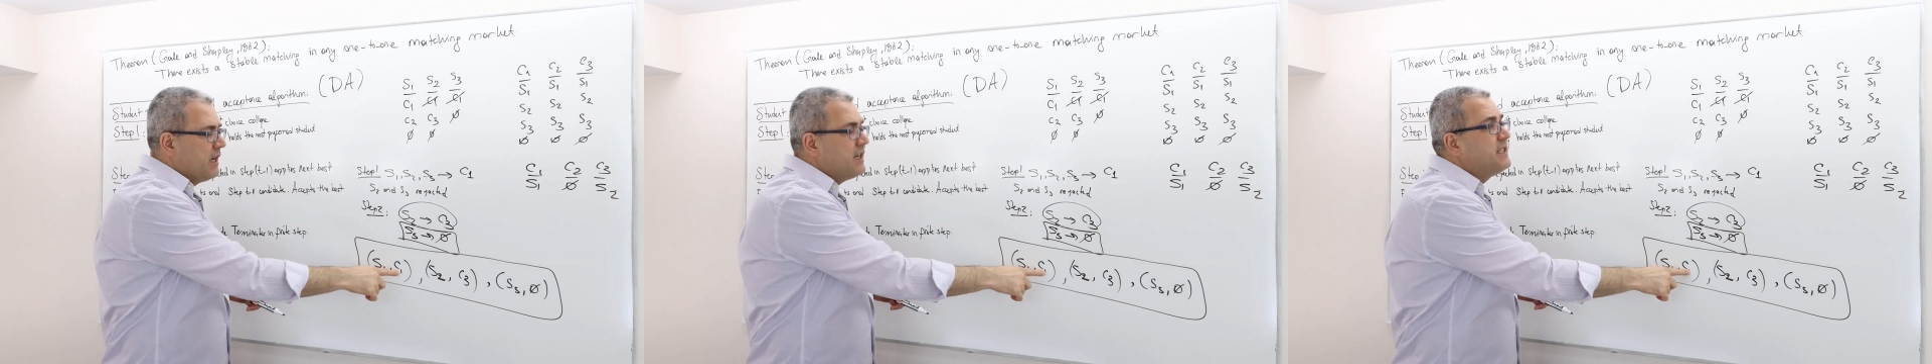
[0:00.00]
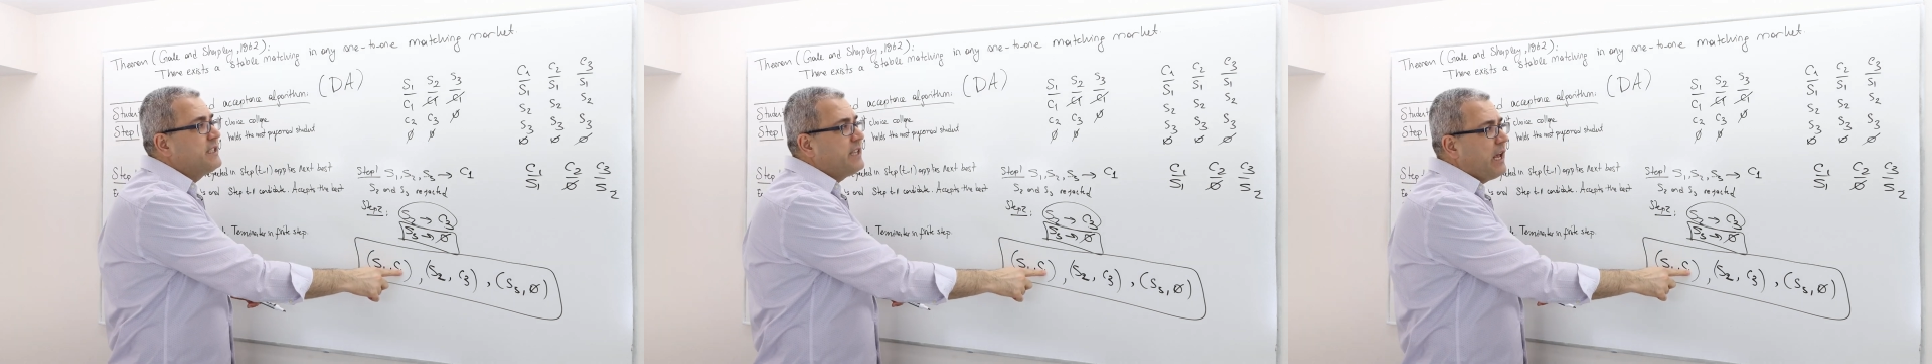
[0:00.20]

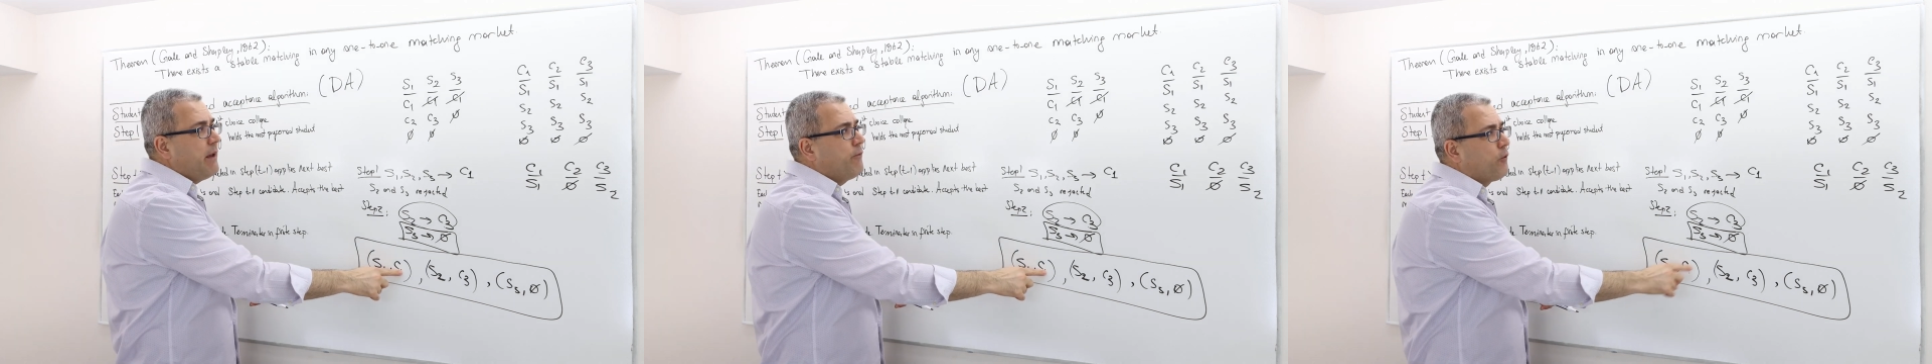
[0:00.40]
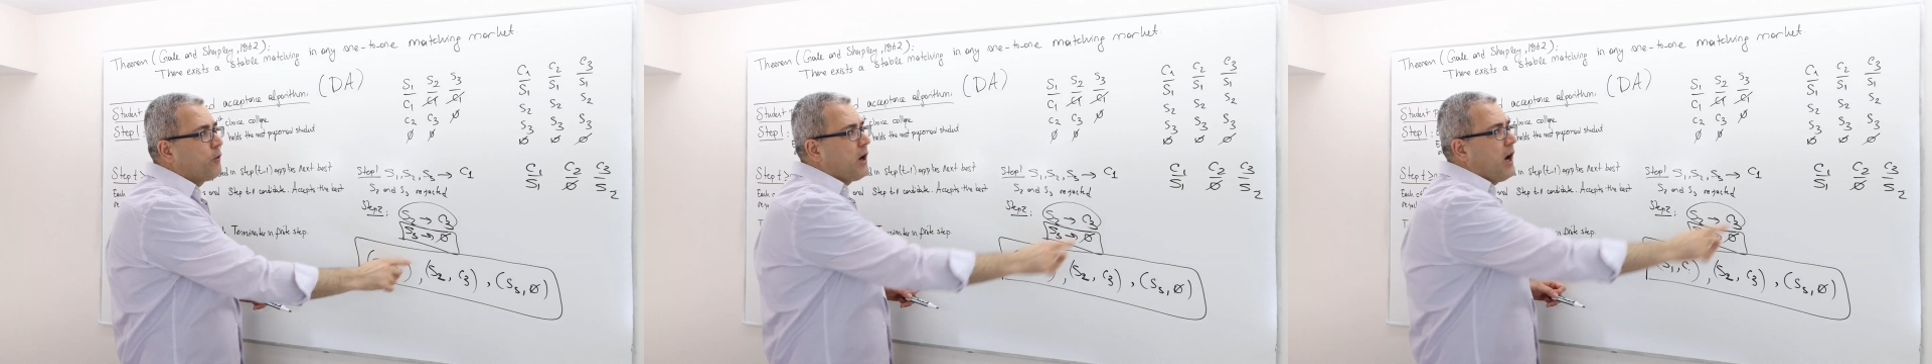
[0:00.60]

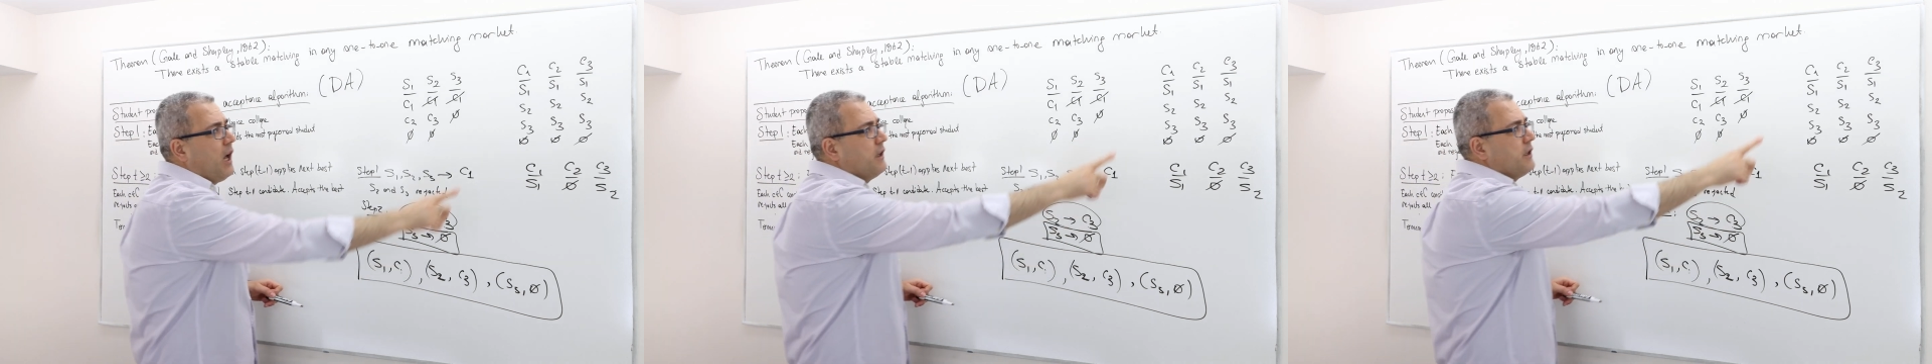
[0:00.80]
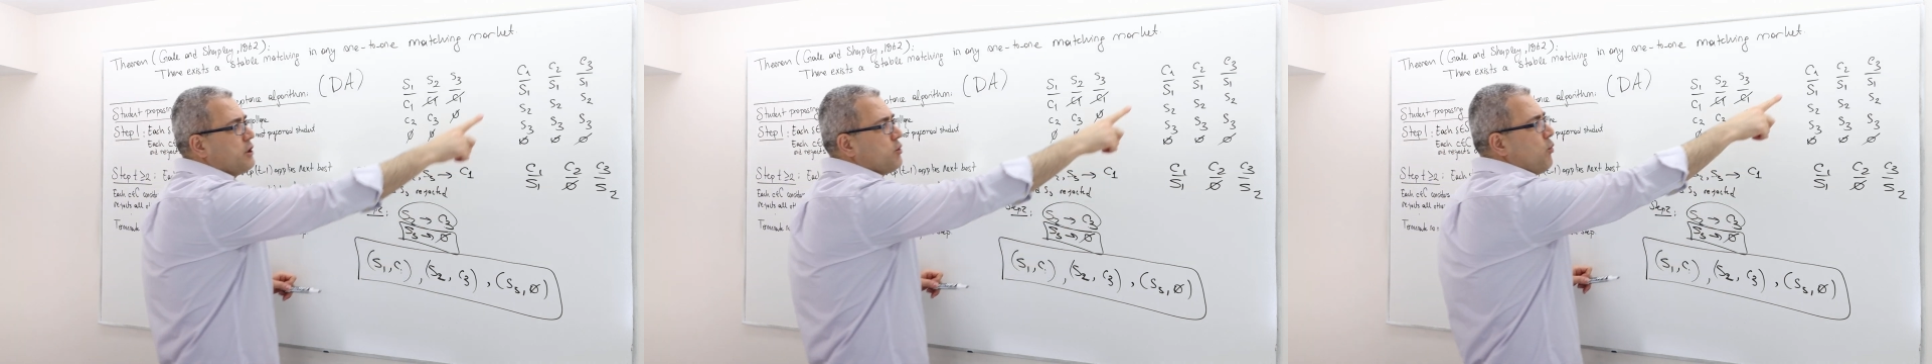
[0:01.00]
Same for
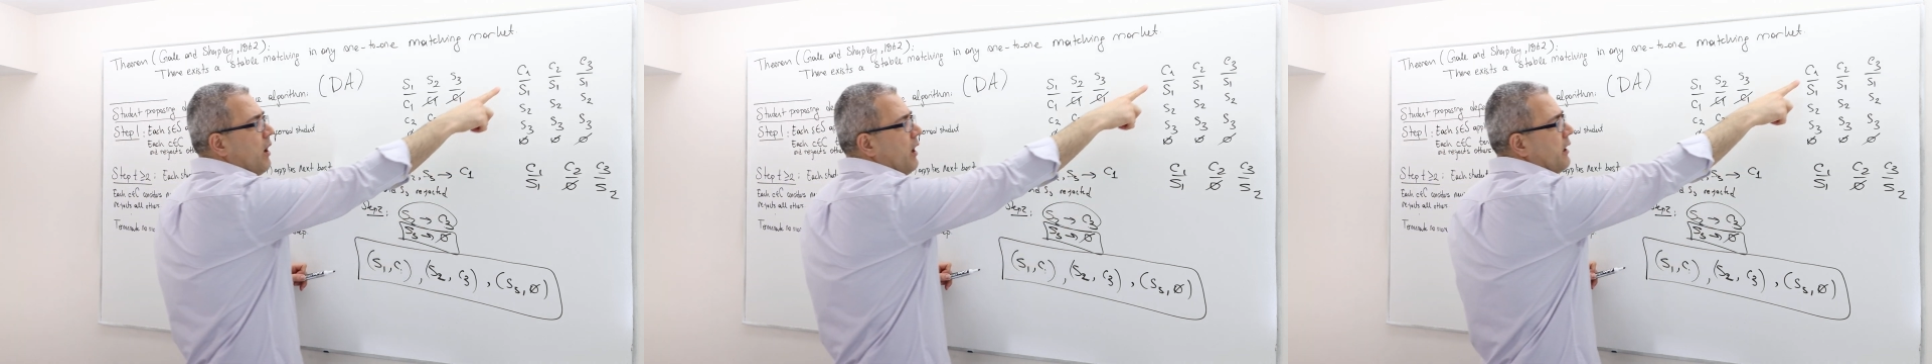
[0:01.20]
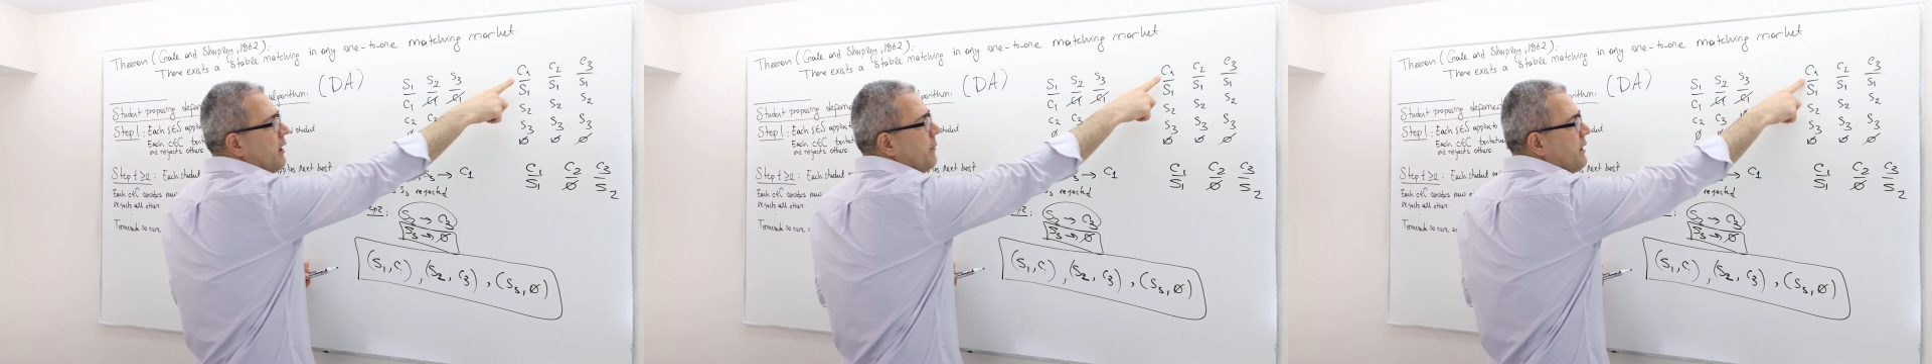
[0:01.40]
college one.